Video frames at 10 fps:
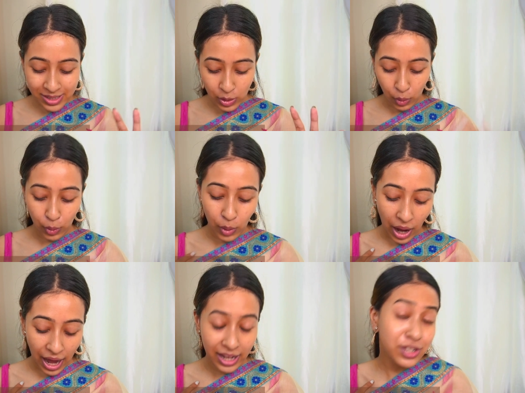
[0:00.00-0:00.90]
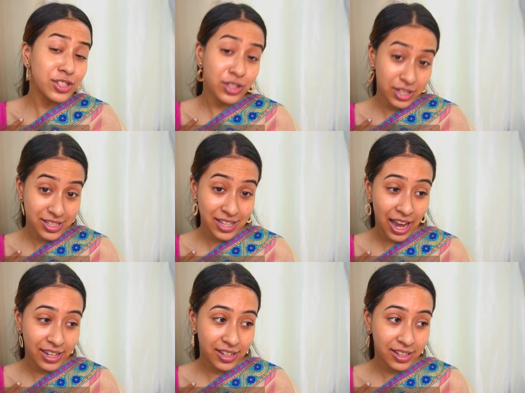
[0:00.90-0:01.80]
So I just
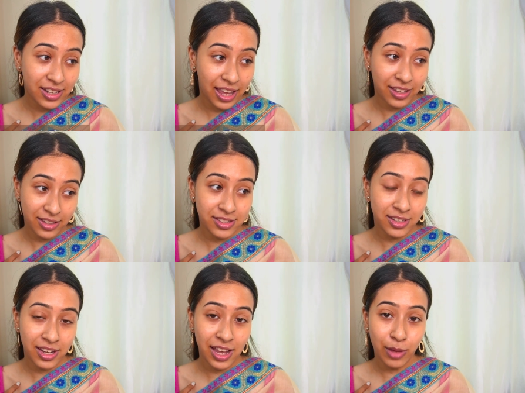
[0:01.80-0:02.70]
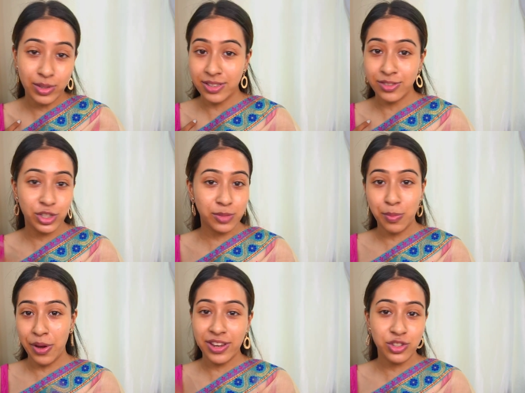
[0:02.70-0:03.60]
decided, like yesterday I was just
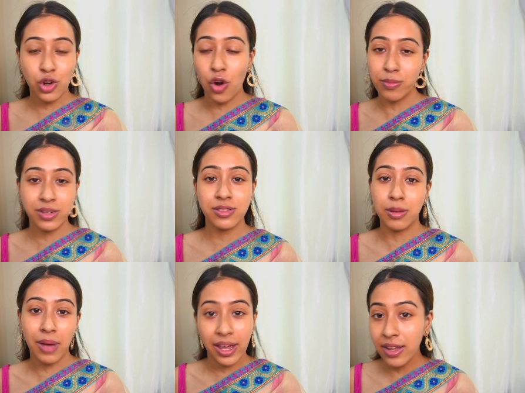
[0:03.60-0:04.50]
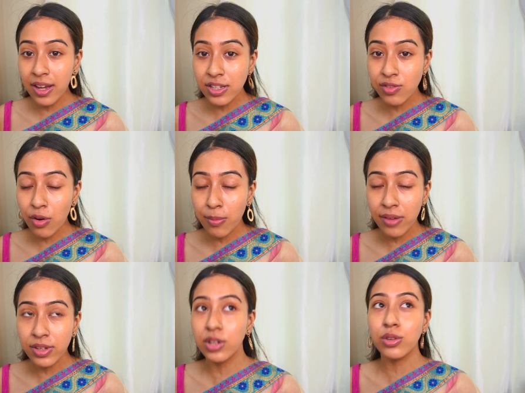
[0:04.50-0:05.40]
brainstorming some ideas for my
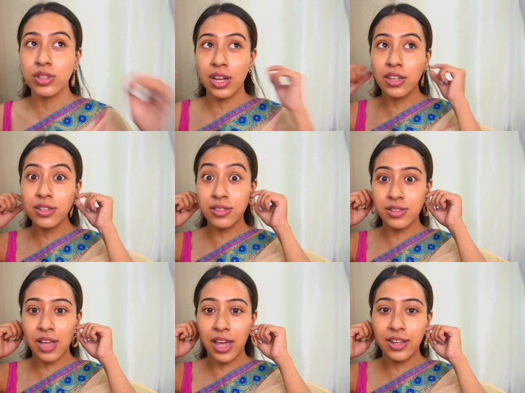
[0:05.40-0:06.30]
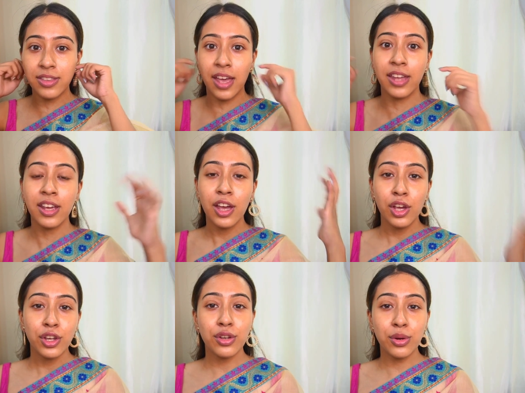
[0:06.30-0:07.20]
videos, and I just decided that,
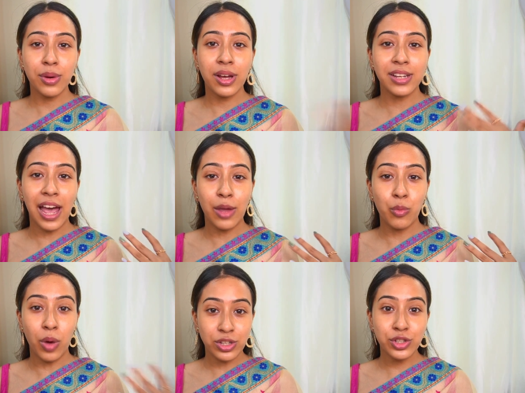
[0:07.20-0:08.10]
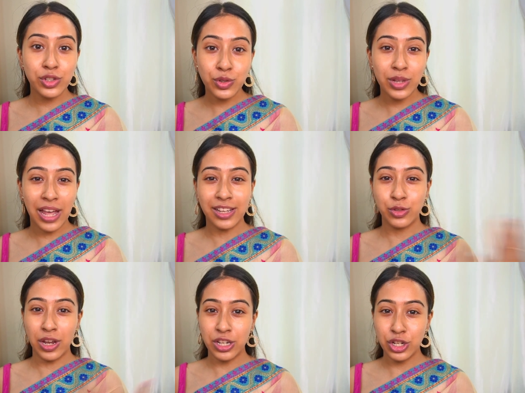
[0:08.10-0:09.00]
you know what, I want to do like a
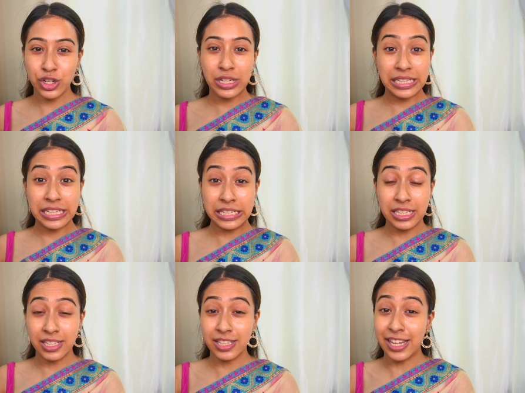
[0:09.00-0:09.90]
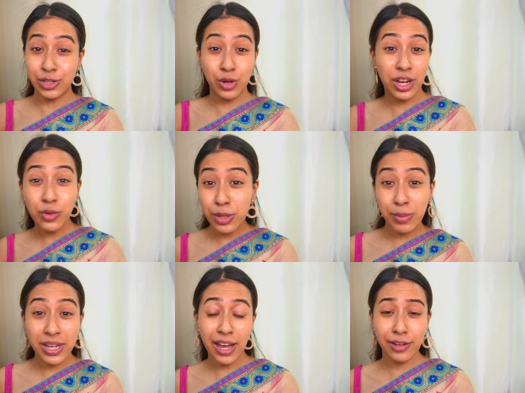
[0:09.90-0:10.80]
traditional Indian get ready with
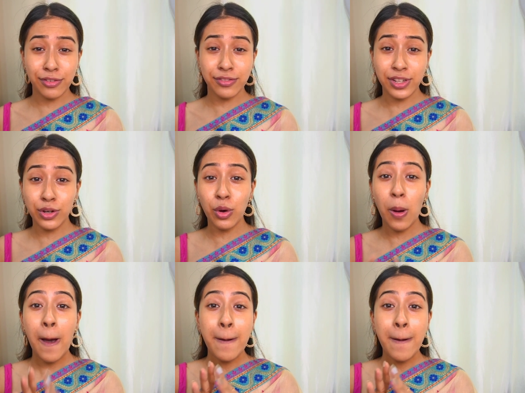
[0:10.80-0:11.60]
me kind of a video